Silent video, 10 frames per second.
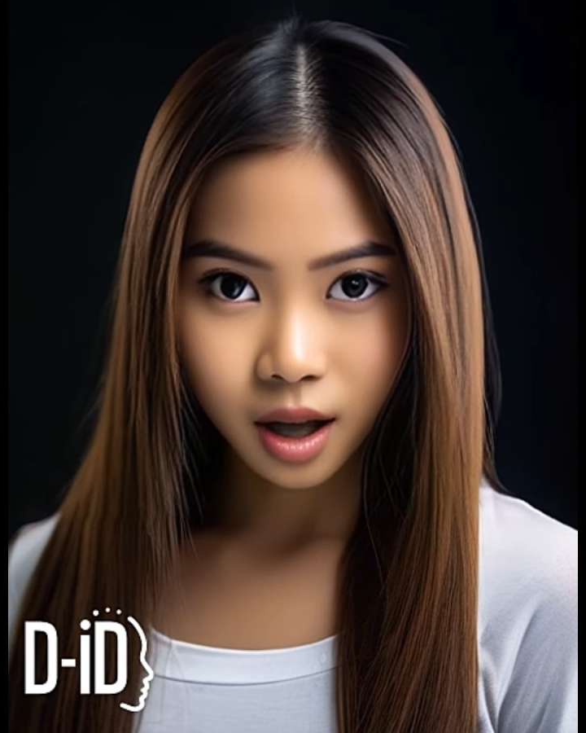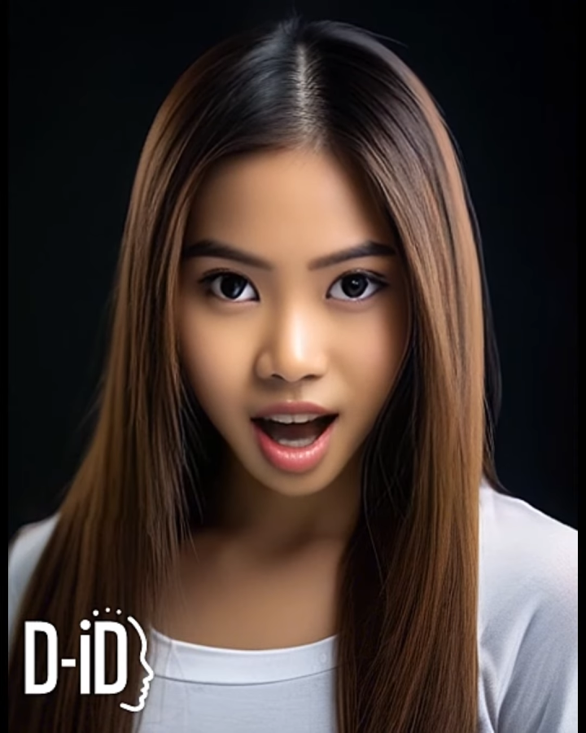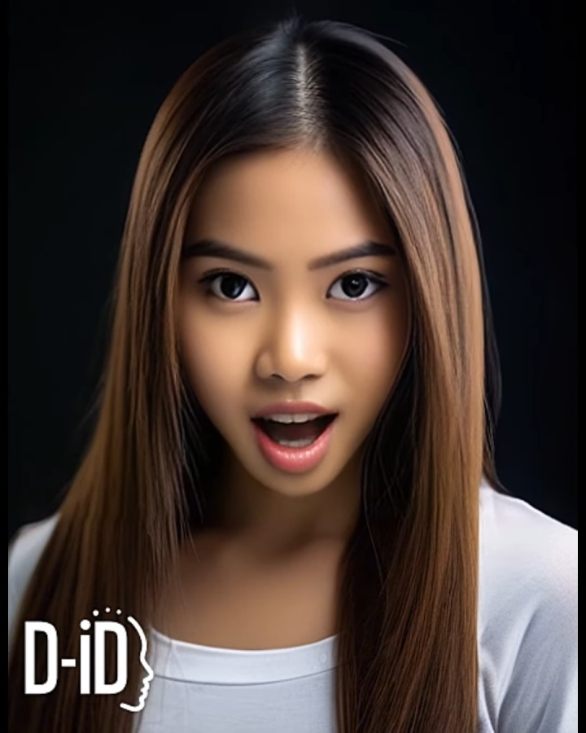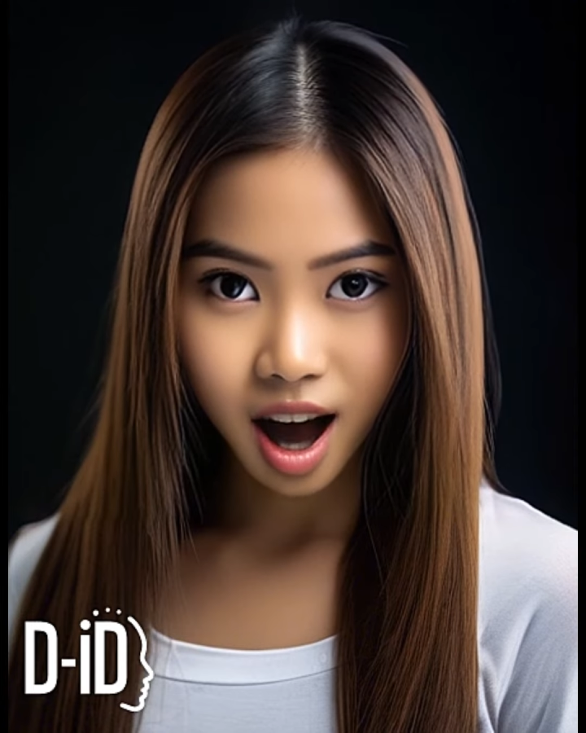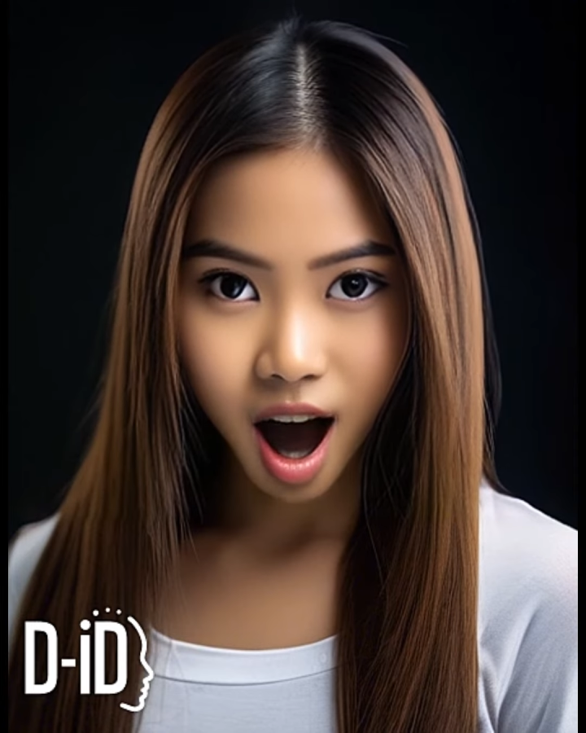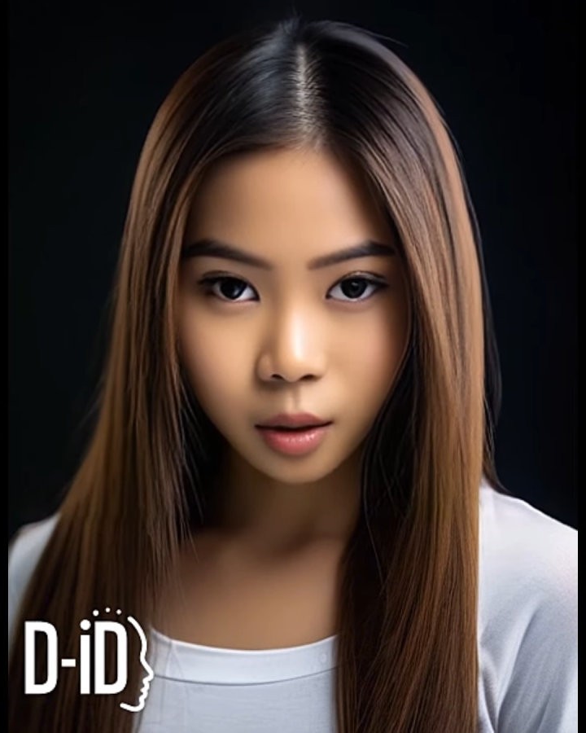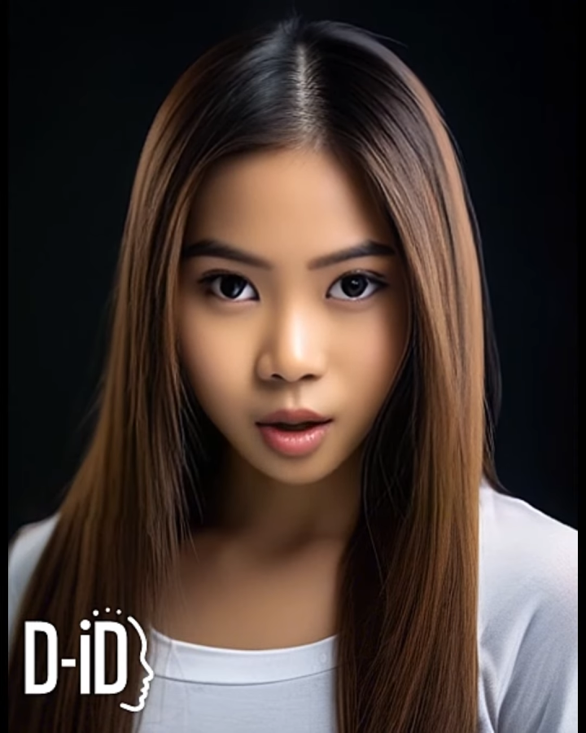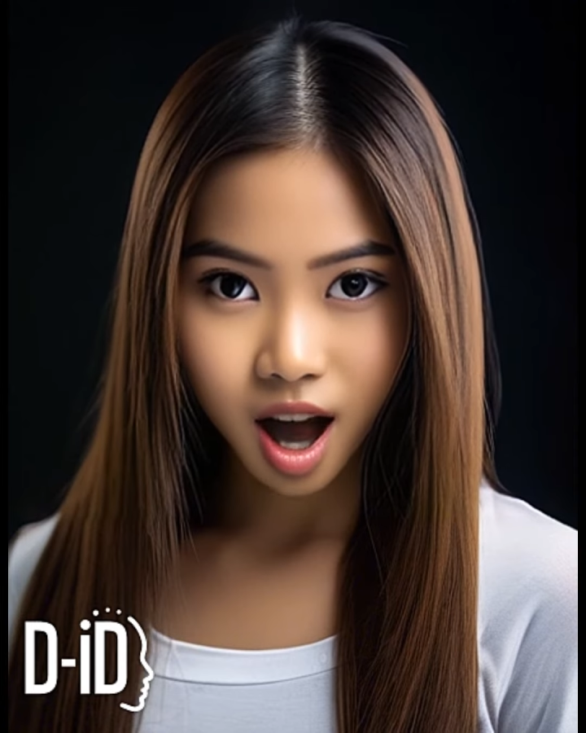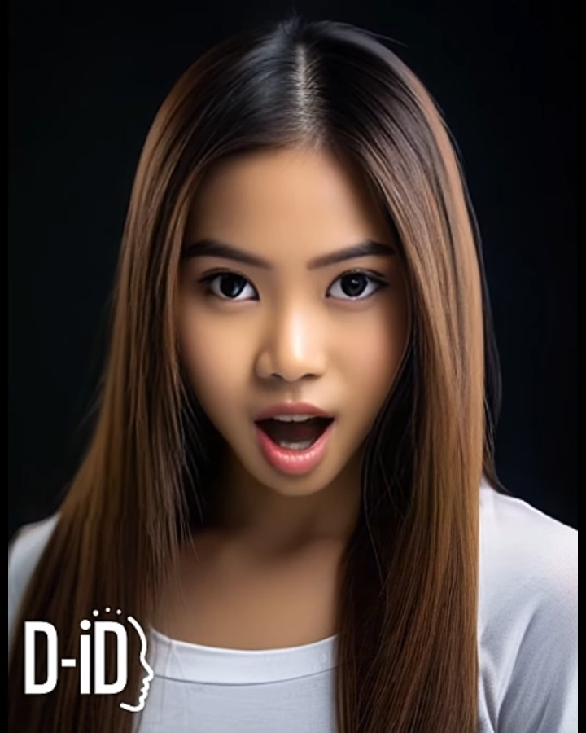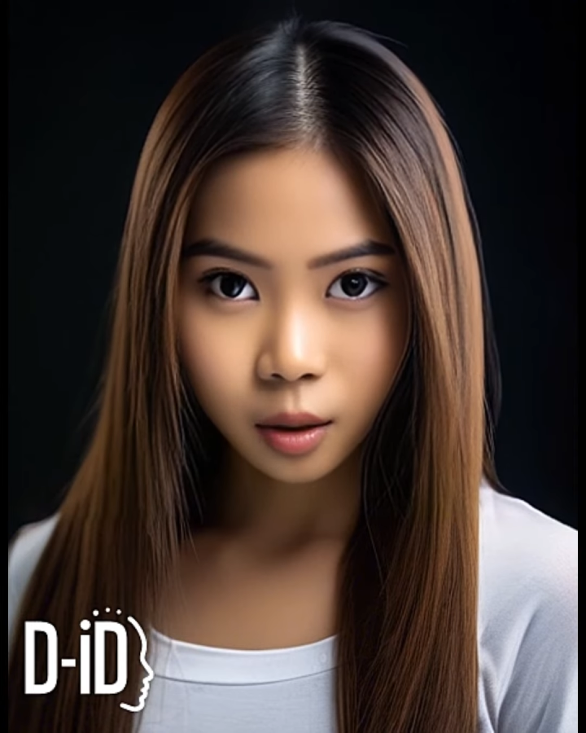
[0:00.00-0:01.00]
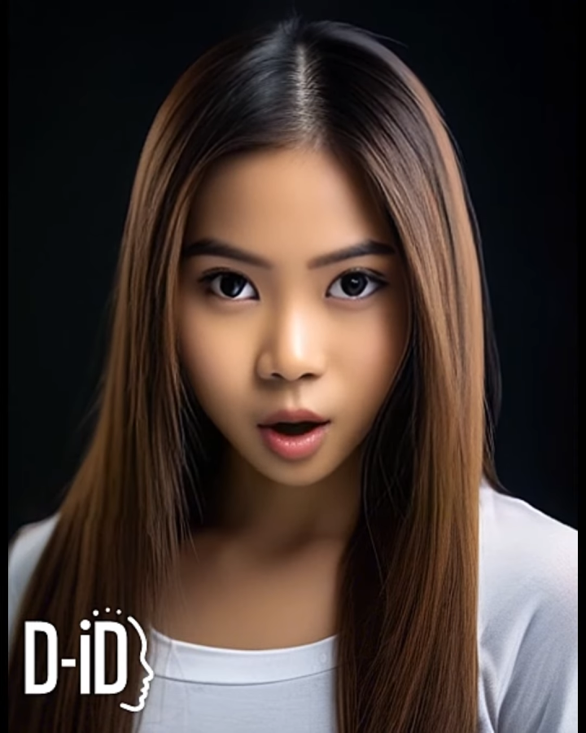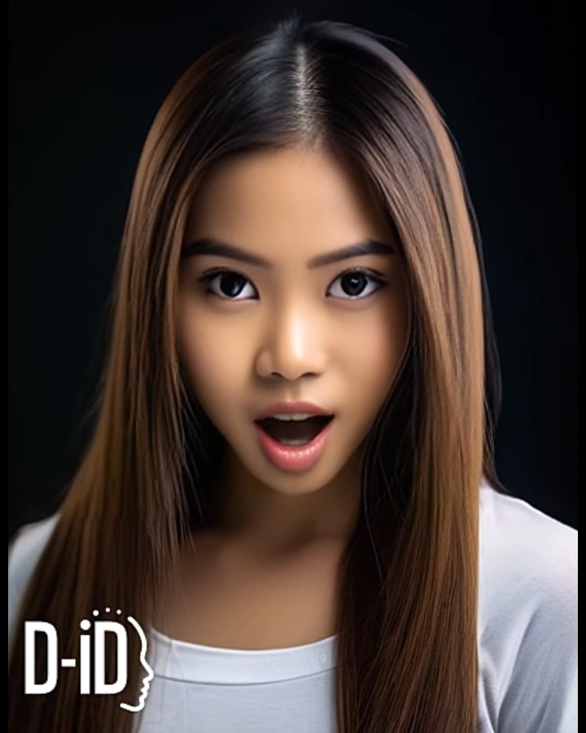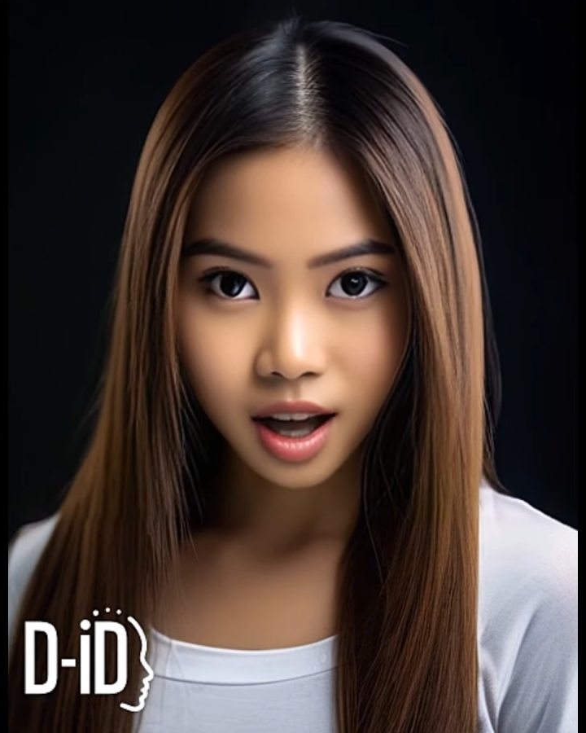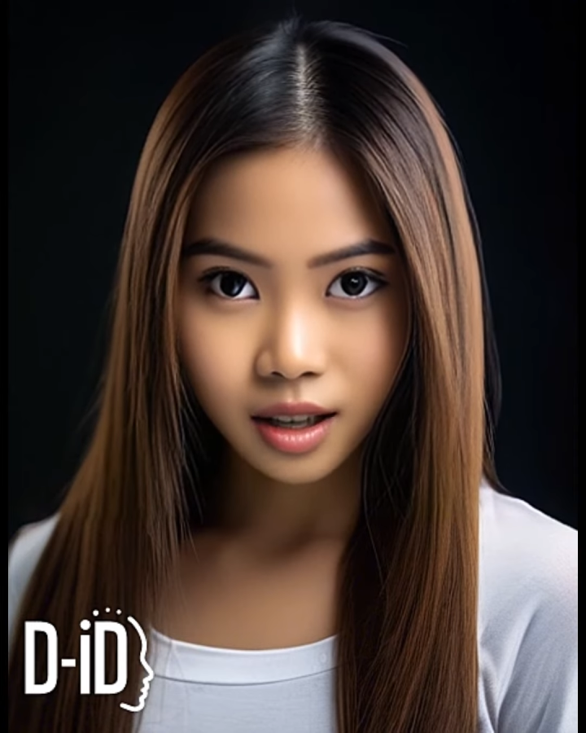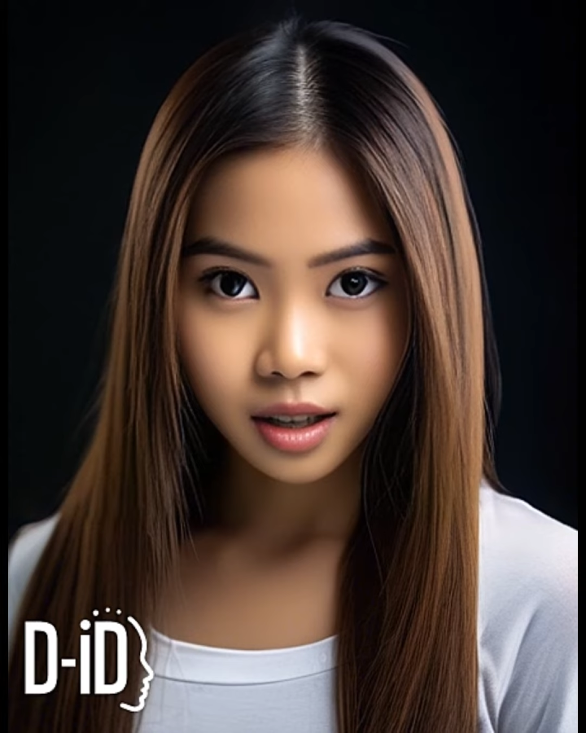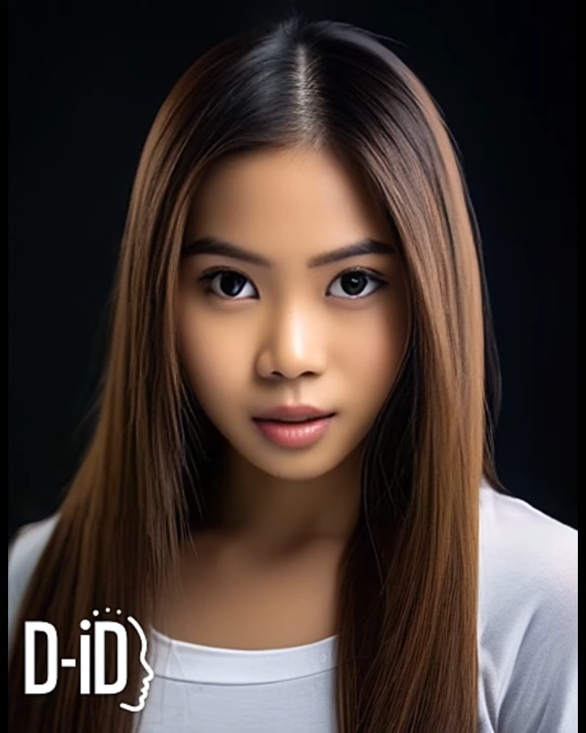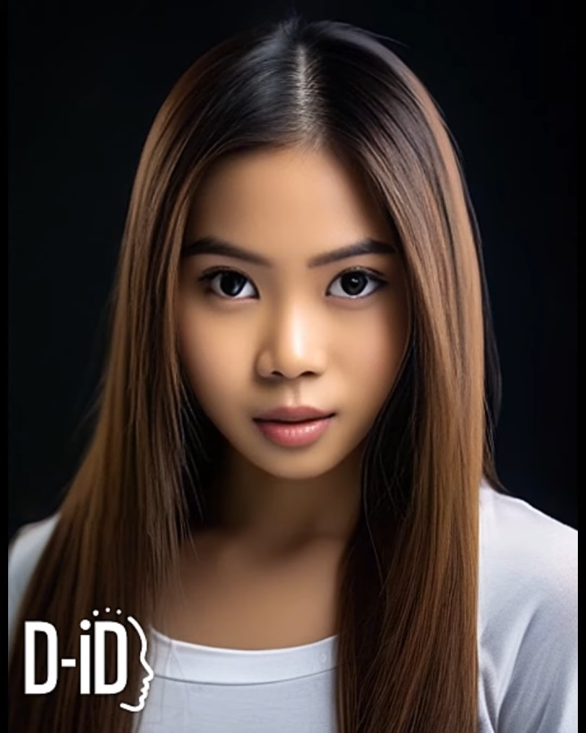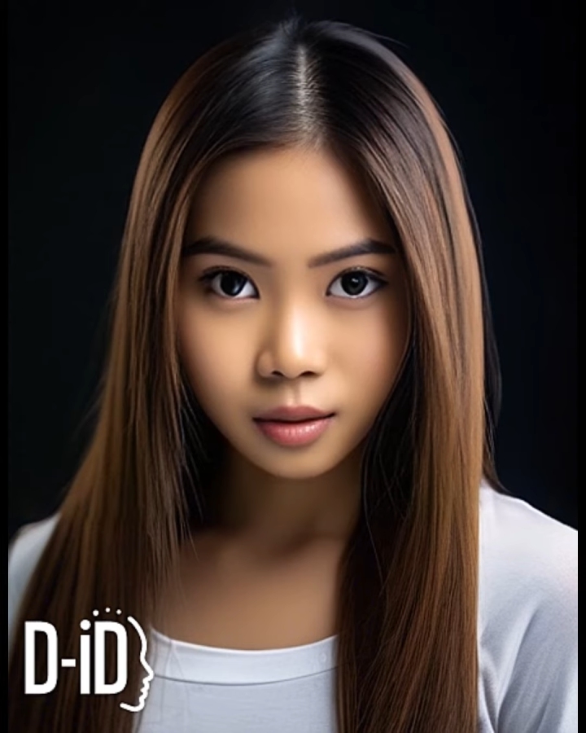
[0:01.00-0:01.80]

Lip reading: like a comforting embrace.